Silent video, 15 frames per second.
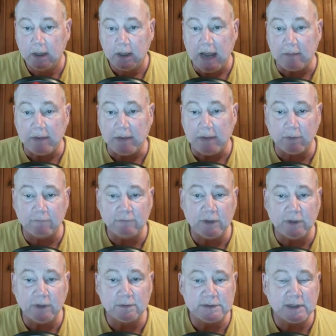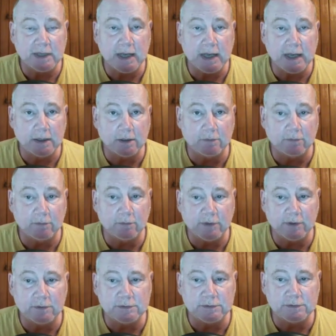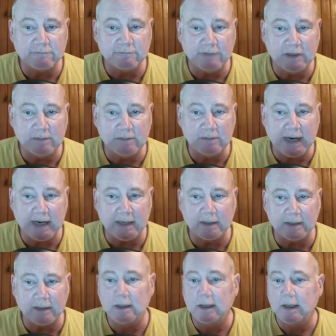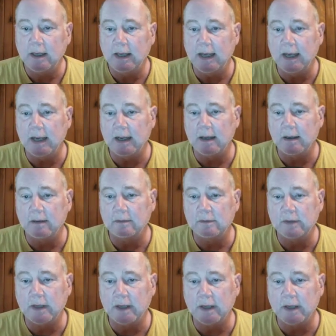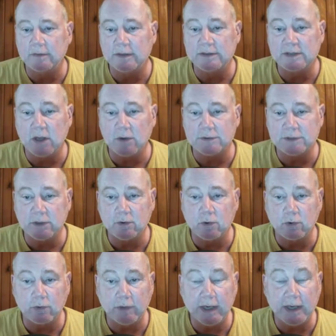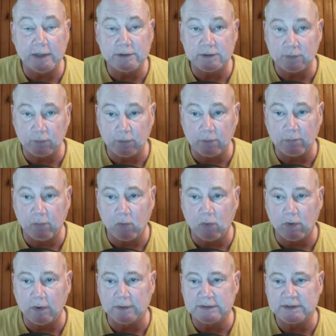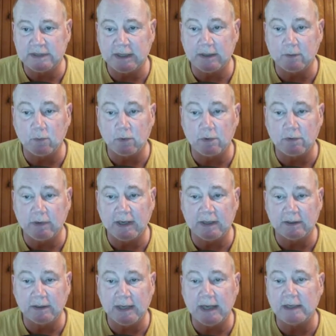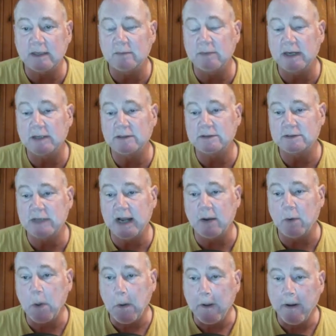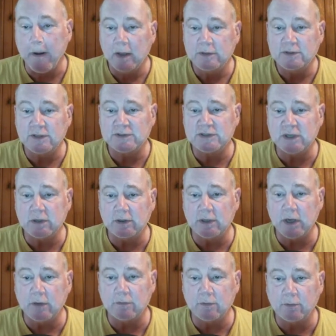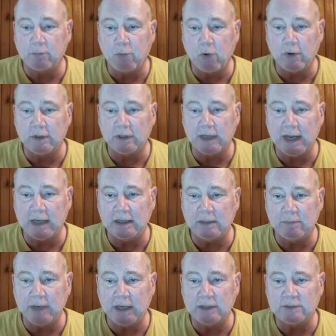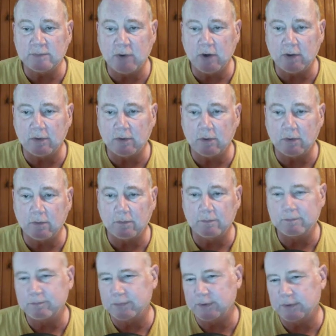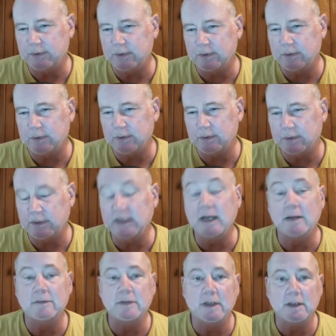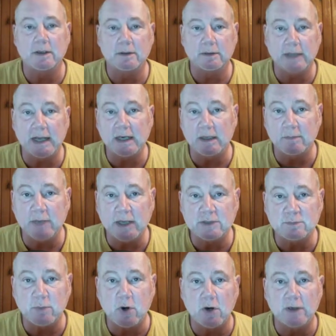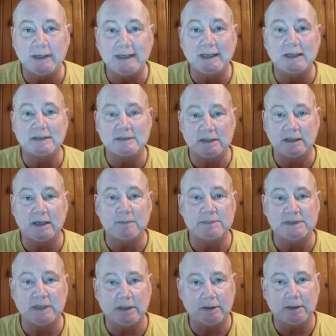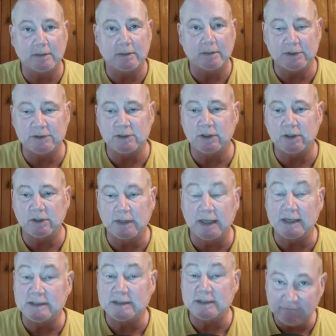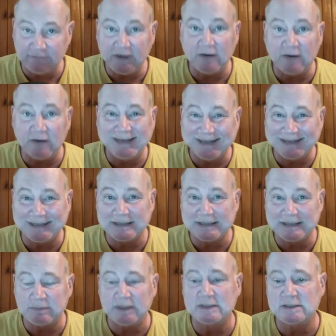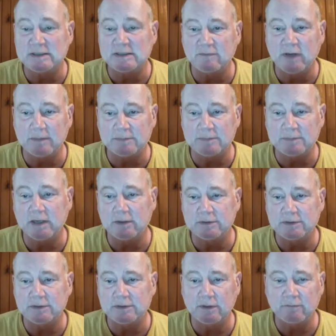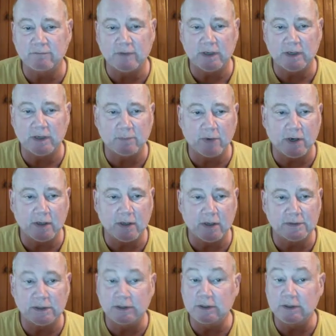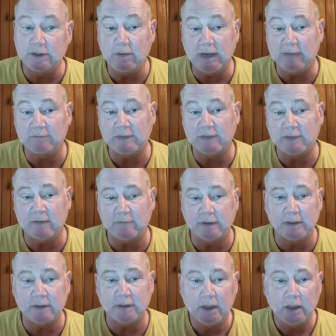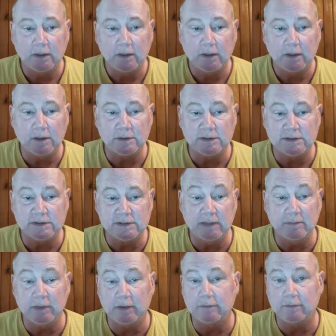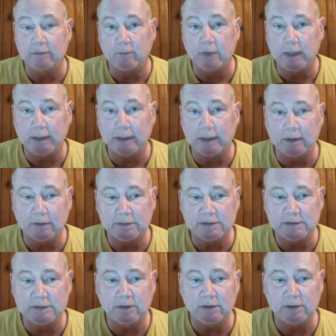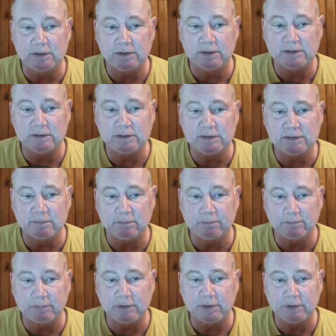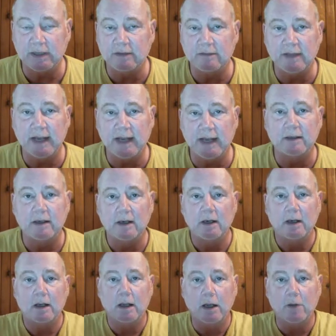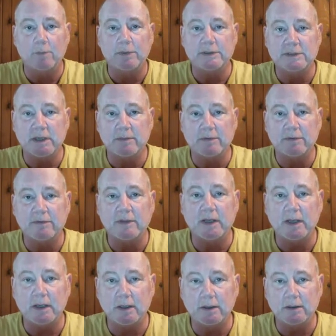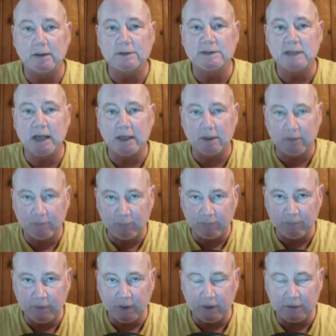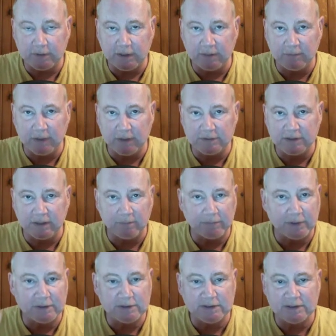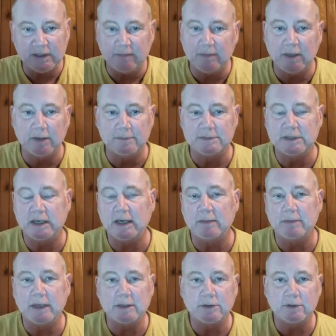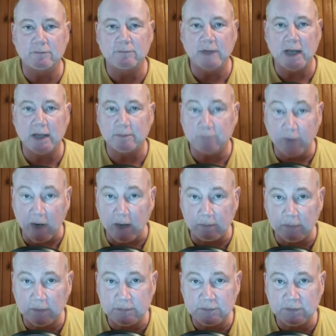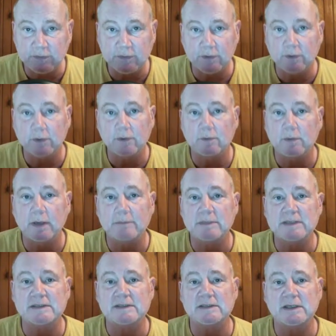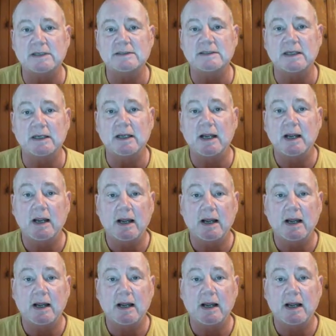How about reviews? They got any good reviews? Feedback? And this also creates reports, and it will create a landing page. Now, just so you know, the report and landing page part, the landing page part is an upsell, and I'm going to show you that. It's a very inexpensive upsell to the front-end product, and you don't have to have it. You can just email them right here. So you could just click that, opens up a thing. It's got a email template. Just email them, say, hey man, you've got problems with your Google My Business listing.